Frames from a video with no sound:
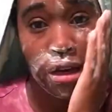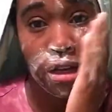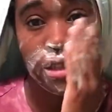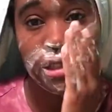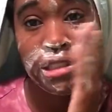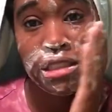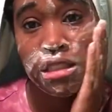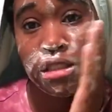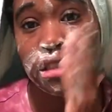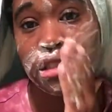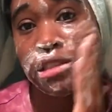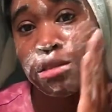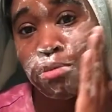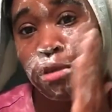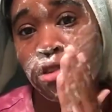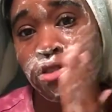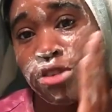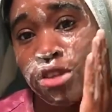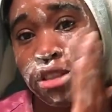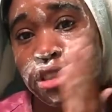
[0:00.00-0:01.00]
This is just my
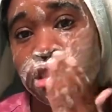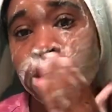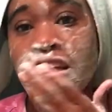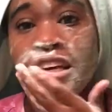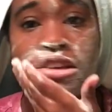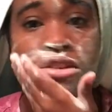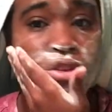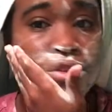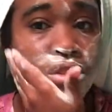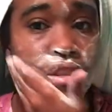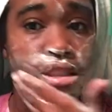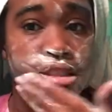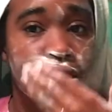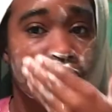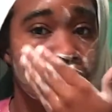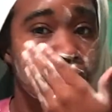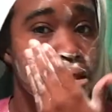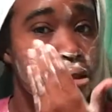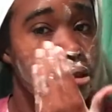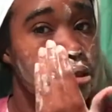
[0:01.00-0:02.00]
first day using
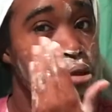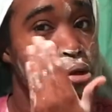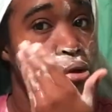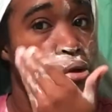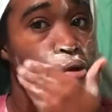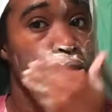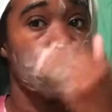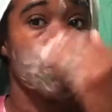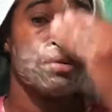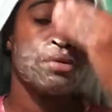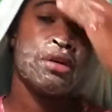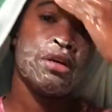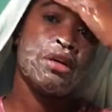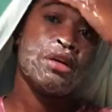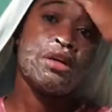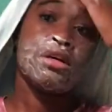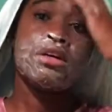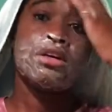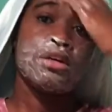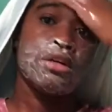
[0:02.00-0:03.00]
this, so
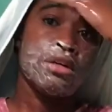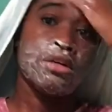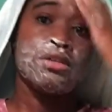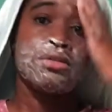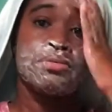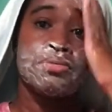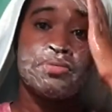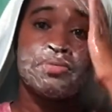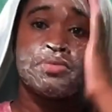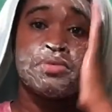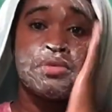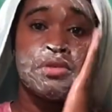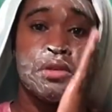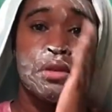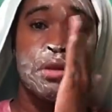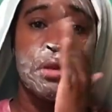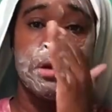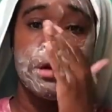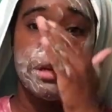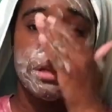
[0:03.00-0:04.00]

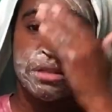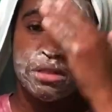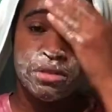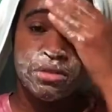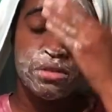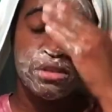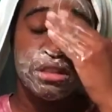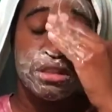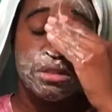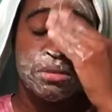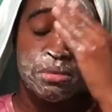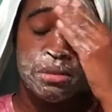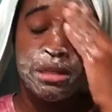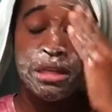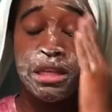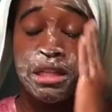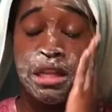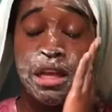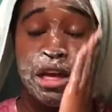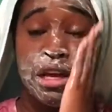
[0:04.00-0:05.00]
there is going to be
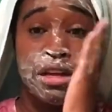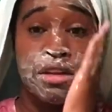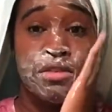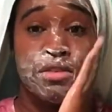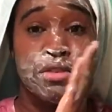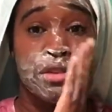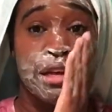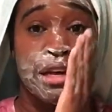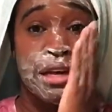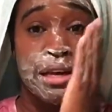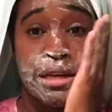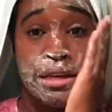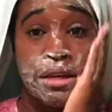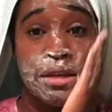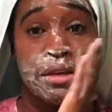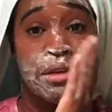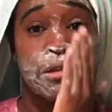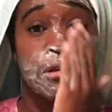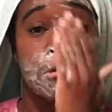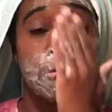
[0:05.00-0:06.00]
a lot of
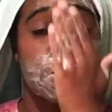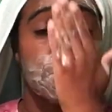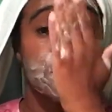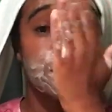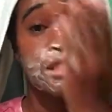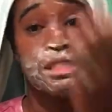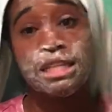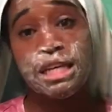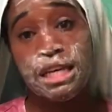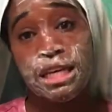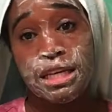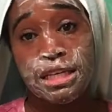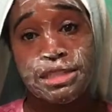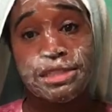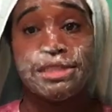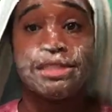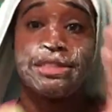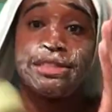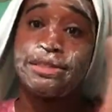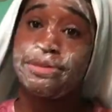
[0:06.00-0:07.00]

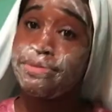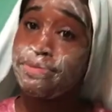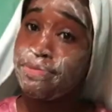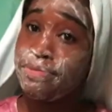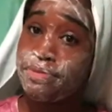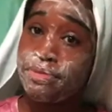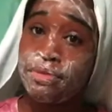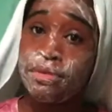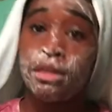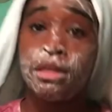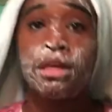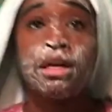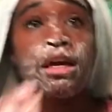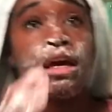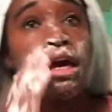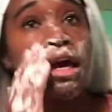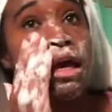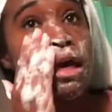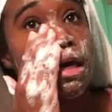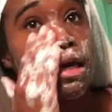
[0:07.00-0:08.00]
mistakes,
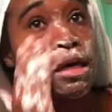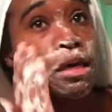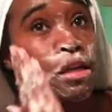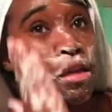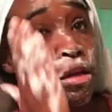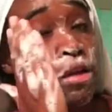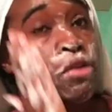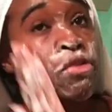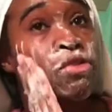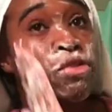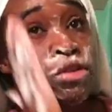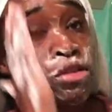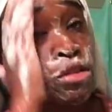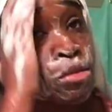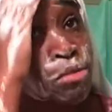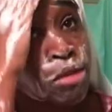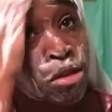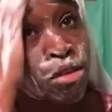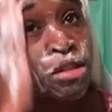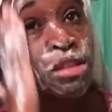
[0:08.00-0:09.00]
and of course I'm
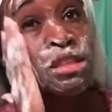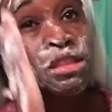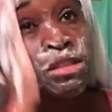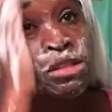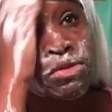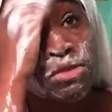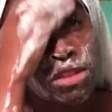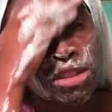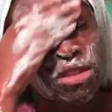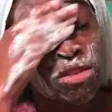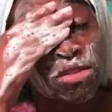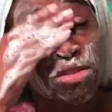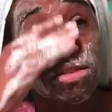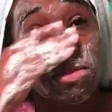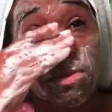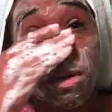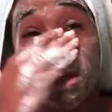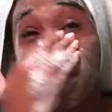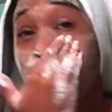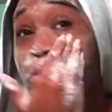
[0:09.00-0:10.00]
not going to see results
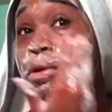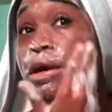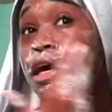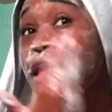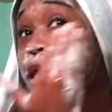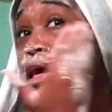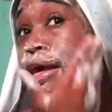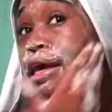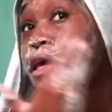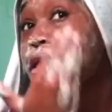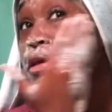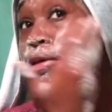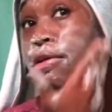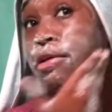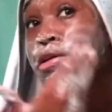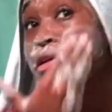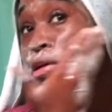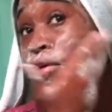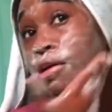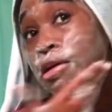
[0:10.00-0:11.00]
right away,
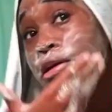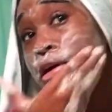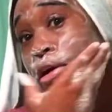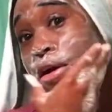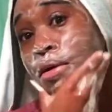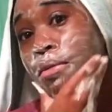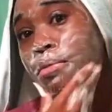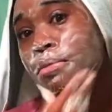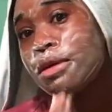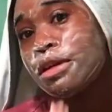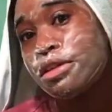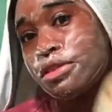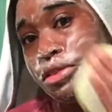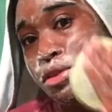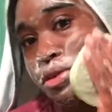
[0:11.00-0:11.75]
but it's